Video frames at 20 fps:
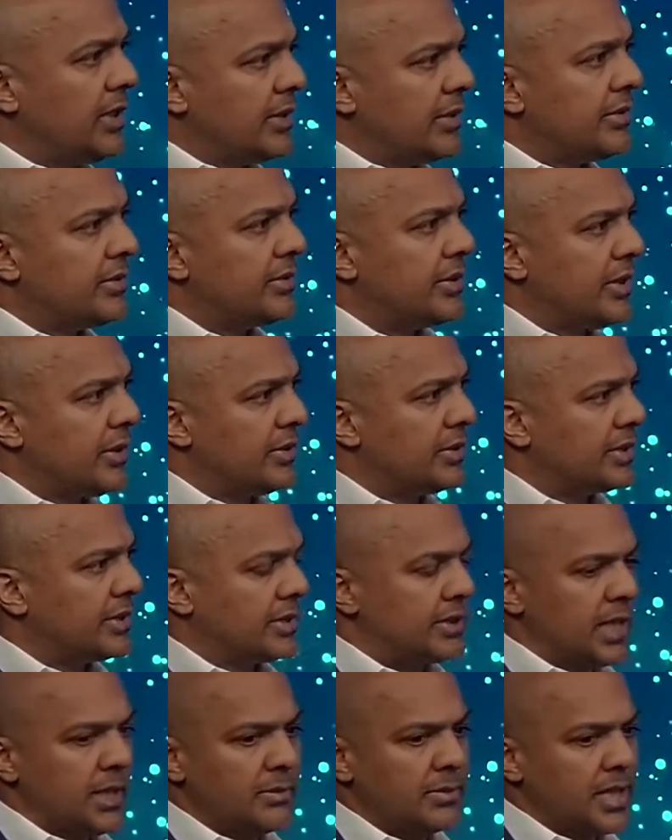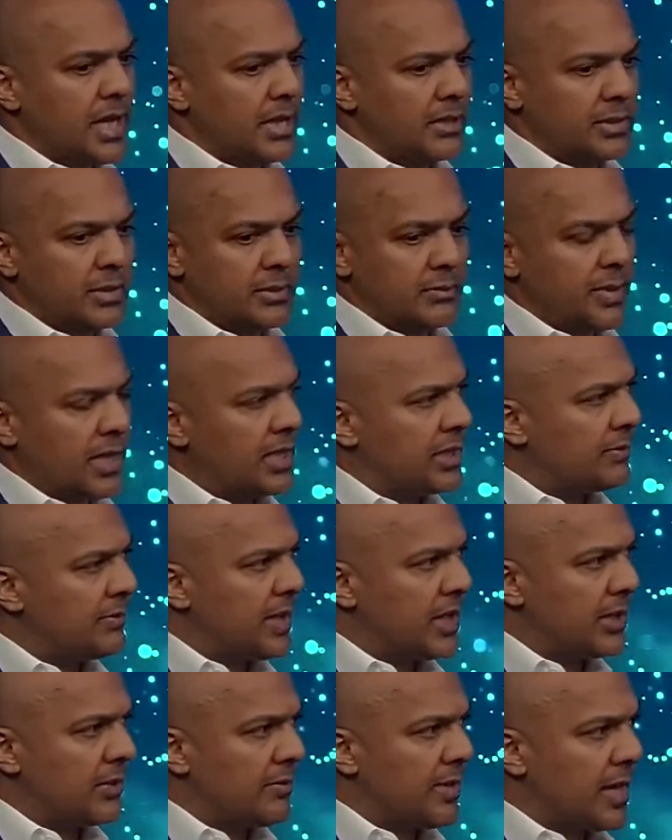So it's the same size as a
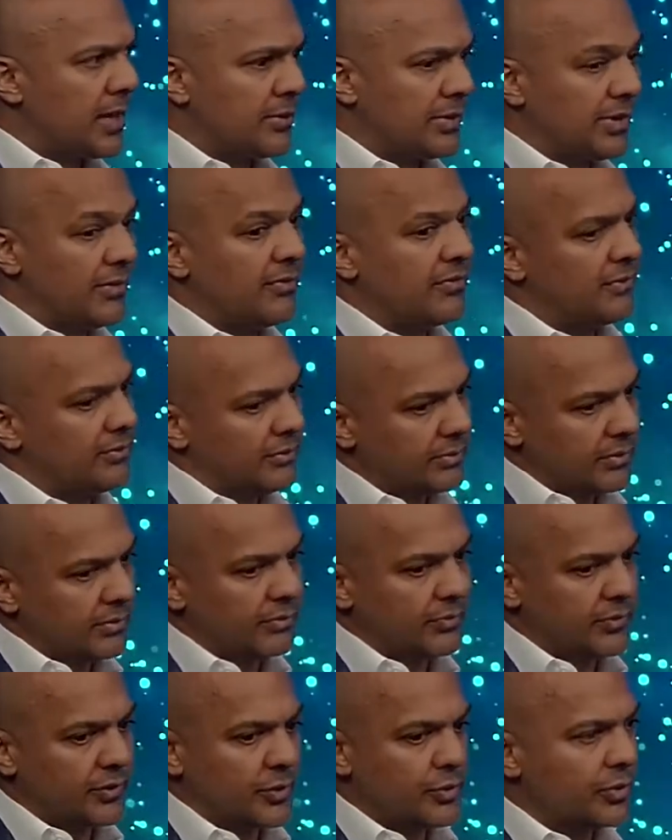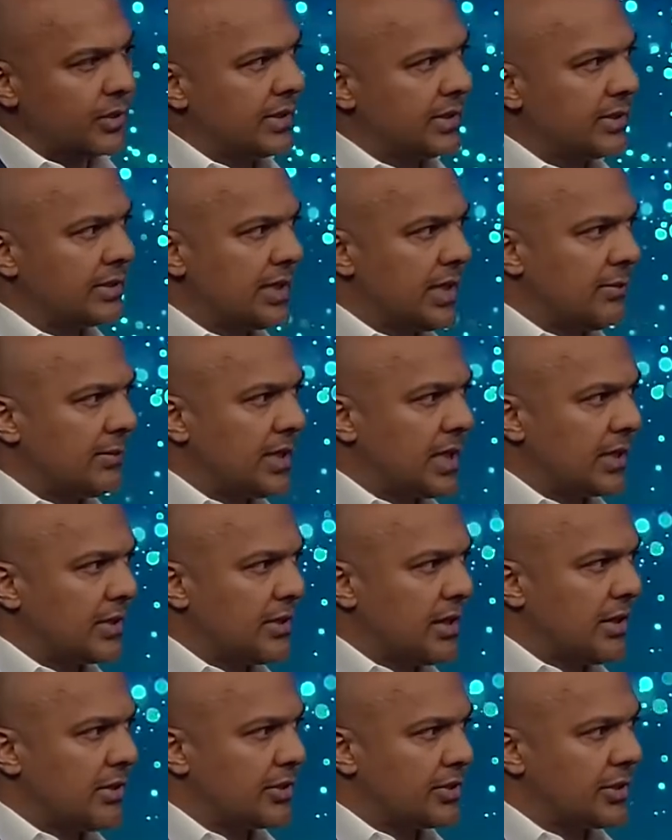pacemaker battery, virtually the same
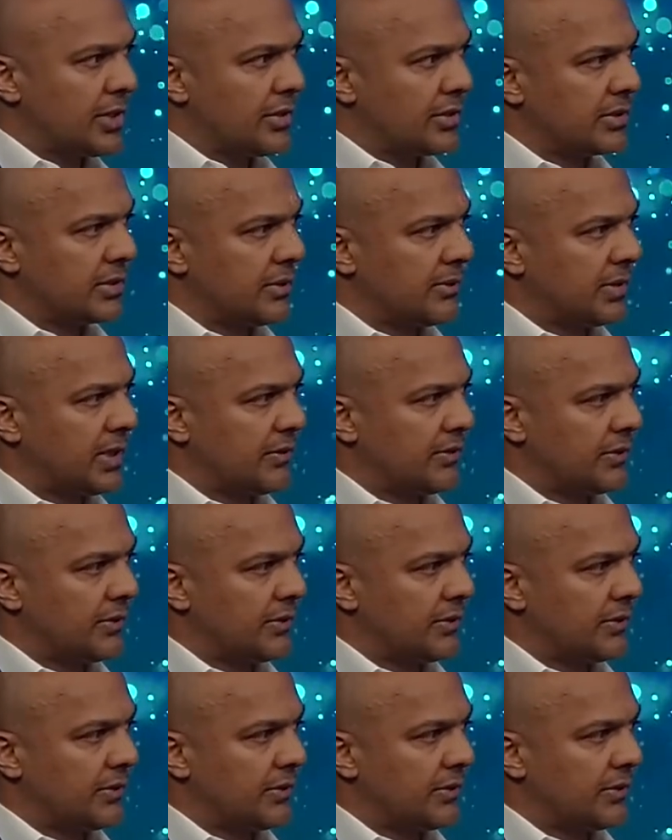technology on some level.